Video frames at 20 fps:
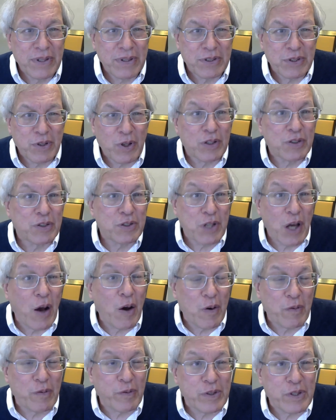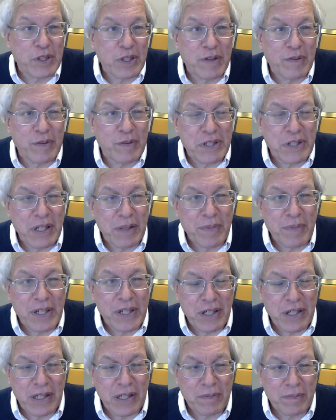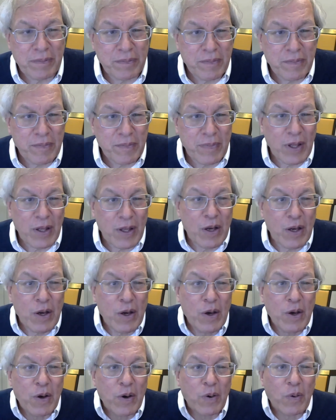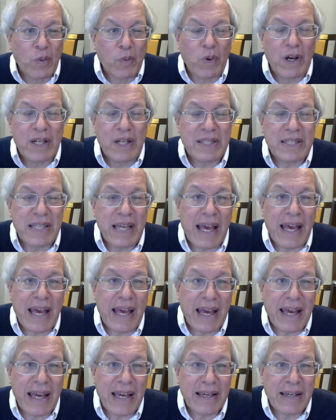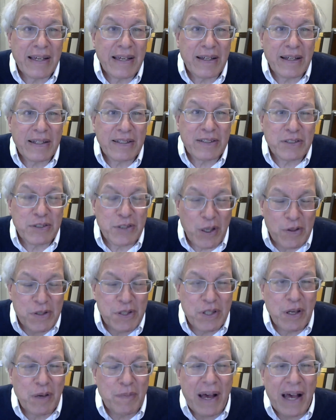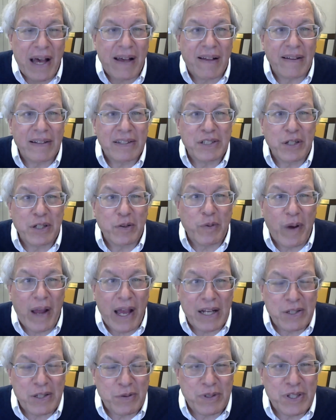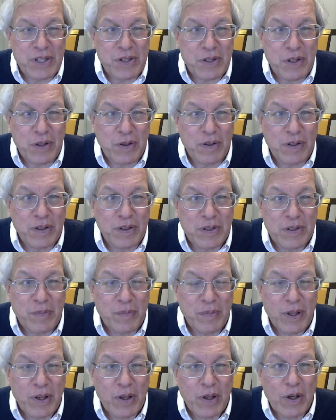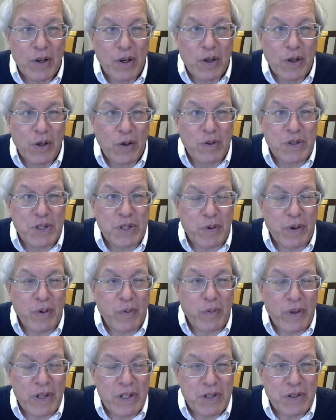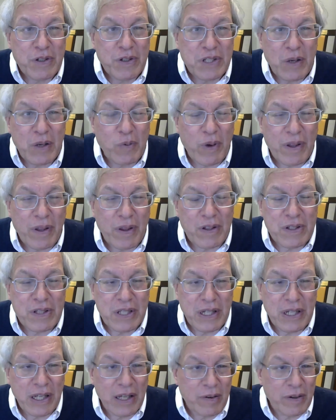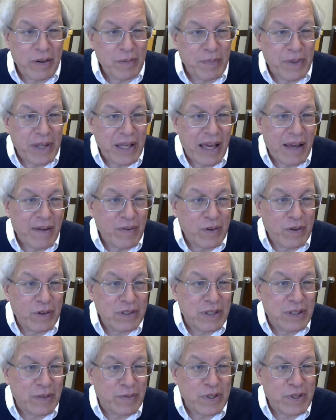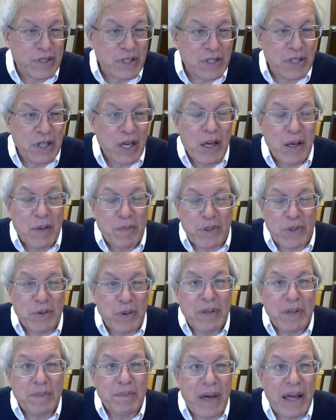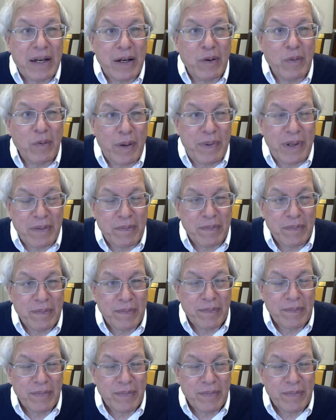it's called Doe versus University of Michigan, was a sociobiology graduate student who was doing research on whether there's inherent behavioral differences between men and women.